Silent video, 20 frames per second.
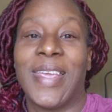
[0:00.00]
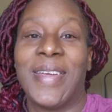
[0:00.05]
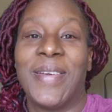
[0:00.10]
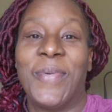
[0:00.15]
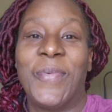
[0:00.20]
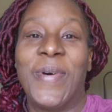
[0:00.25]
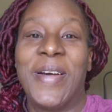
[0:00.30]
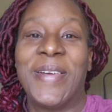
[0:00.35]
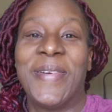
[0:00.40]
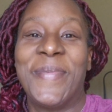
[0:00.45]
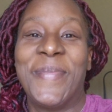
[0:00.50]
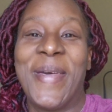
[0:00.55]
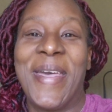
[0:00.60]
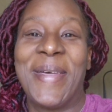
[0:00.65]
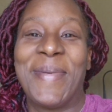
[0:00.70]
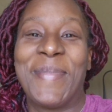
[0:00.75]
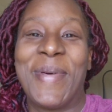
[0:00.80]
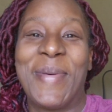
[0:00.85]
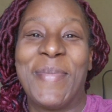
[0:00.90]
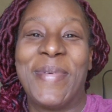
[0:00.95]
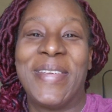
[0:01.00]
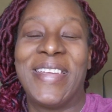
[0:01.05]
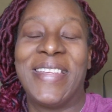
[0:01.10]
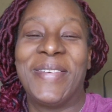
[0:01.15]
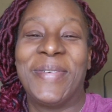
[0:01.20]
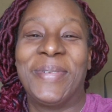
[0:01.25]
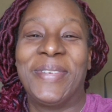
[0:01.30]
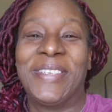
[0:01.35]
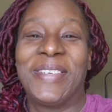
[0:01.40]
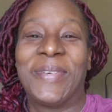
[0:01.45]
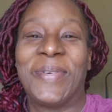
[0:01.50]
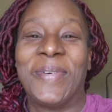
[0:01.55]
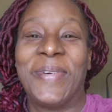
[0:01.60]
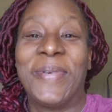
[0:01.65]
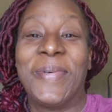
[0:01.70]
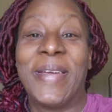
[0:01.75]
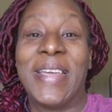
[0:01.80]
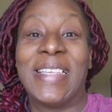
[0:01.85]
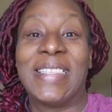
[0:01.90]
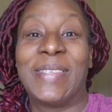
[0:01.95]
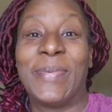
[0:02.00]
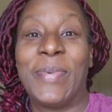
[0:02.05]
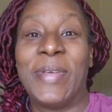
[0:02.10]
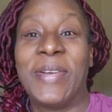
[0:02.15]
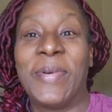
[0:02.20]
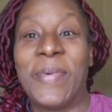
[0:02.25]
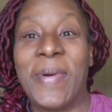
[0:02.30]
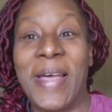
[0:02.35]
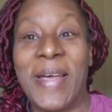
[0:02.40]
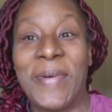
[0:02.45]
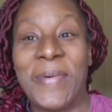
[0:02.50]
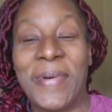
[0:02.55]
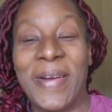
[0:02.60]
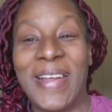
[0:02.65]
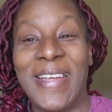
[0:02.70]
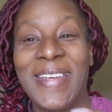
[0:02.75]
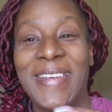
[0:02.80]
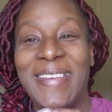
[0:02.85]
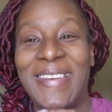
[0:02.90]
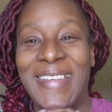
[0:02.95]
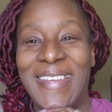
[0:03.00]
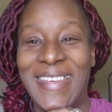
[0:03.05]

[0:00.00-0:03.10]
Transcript: Welcome back, my big noise crew. It's been a while, right?